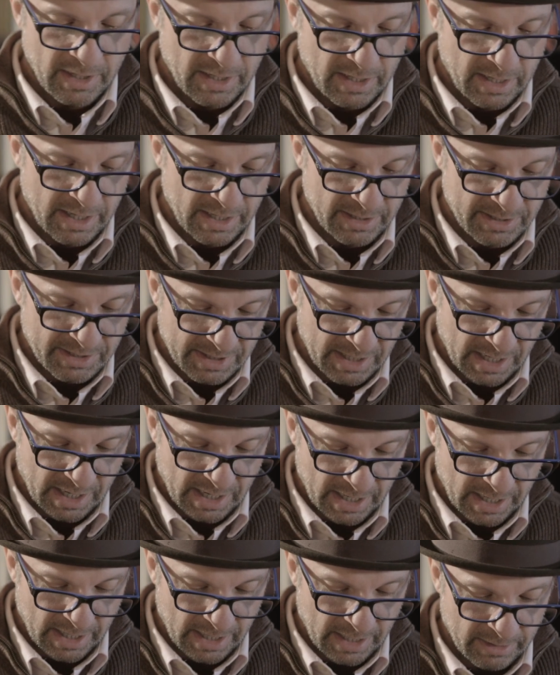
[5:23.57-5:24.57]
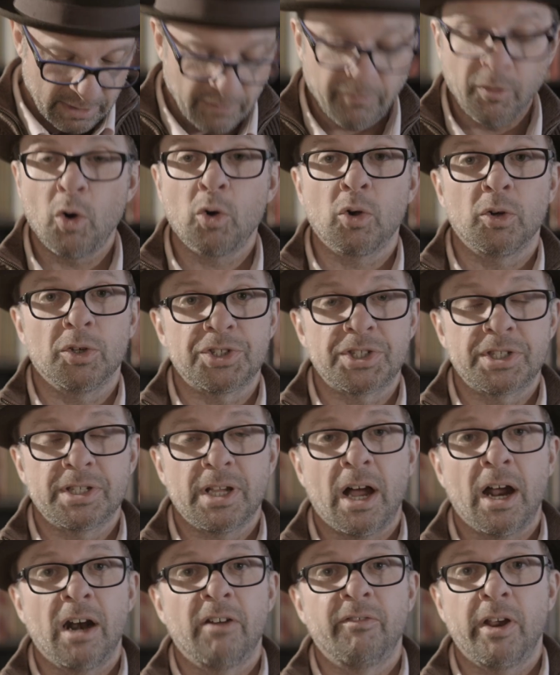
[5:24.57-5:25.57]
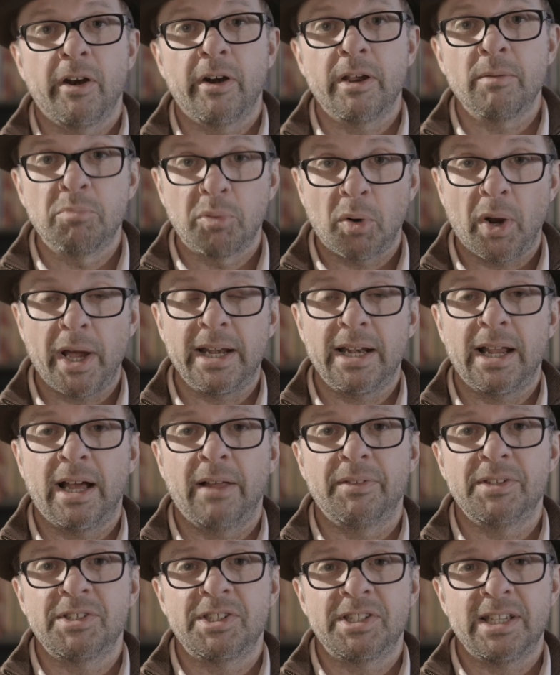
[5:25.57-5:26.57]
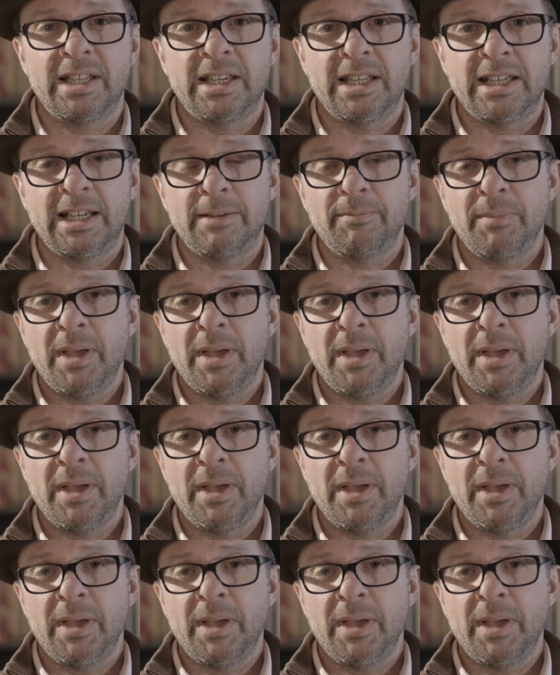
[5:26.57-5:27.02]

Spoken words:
It's the vocals are very bright on the CD,